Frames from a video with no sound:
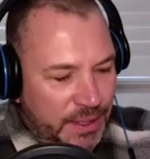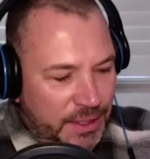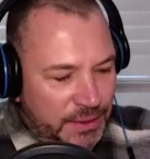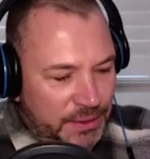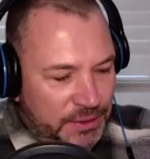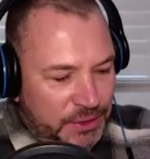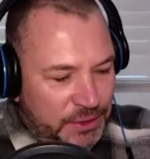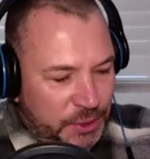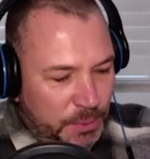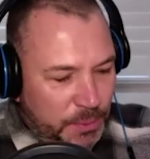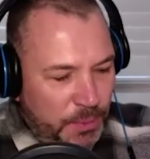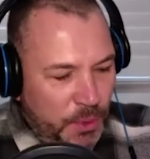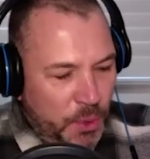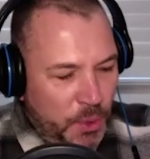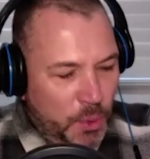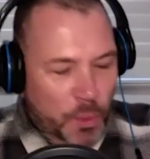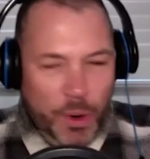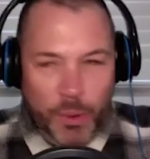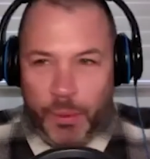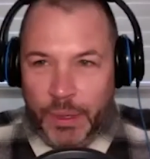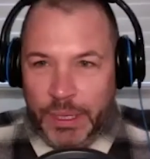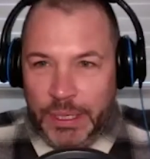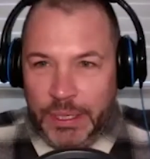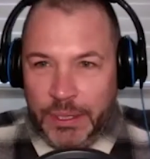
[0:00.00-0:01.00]
and support
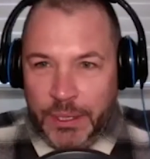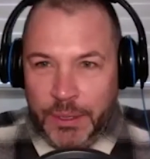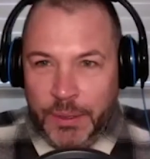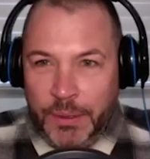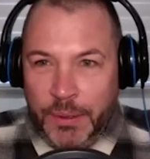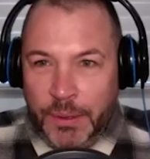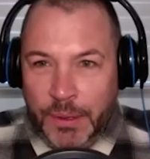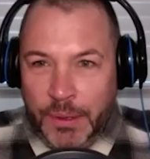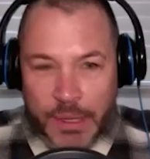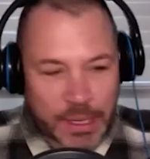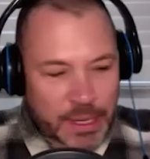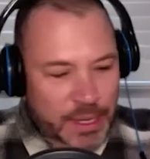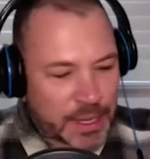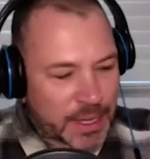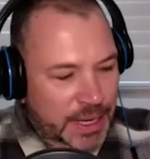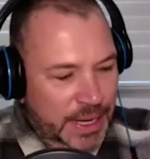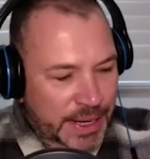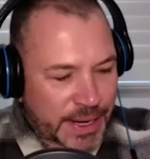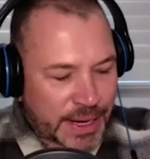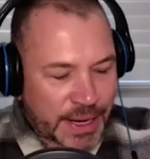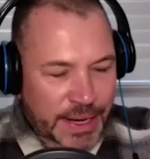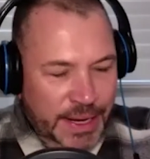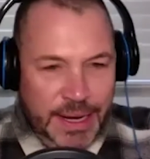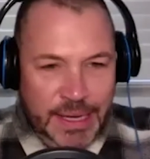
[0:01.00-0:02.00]
what we do,
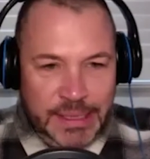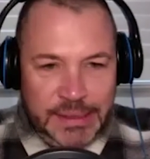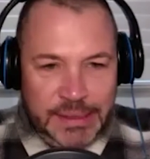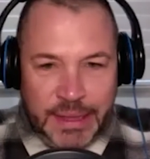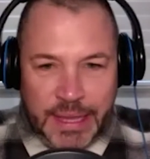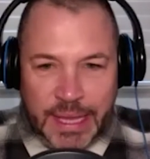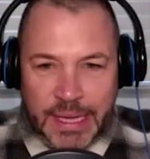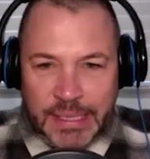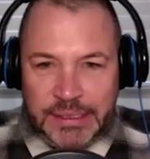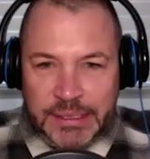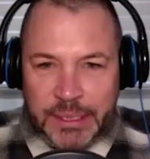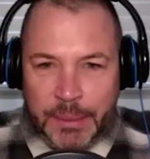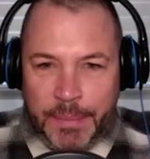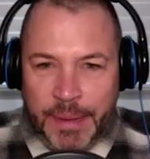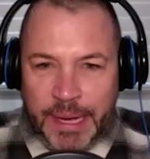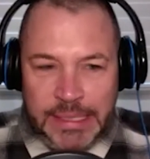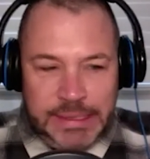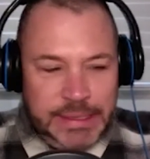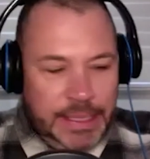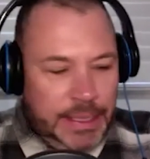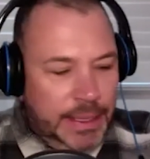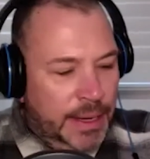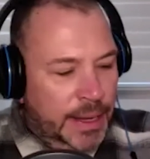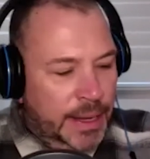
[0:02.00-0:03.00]
and that's
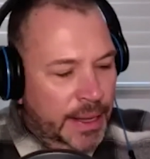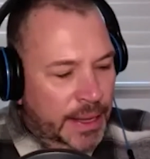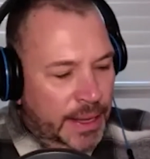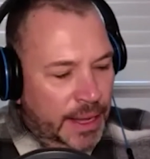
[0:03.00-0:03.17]
amazing.